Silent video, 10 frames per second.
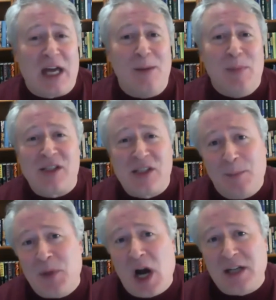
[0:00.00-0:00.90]
I must
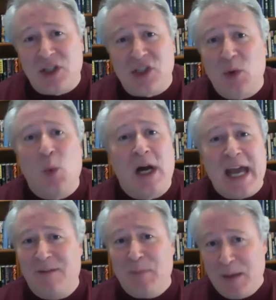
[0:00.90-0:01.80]
subconsciously want out
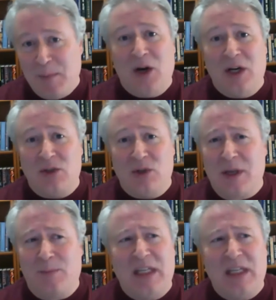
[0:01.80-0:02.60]
of my marriage or something.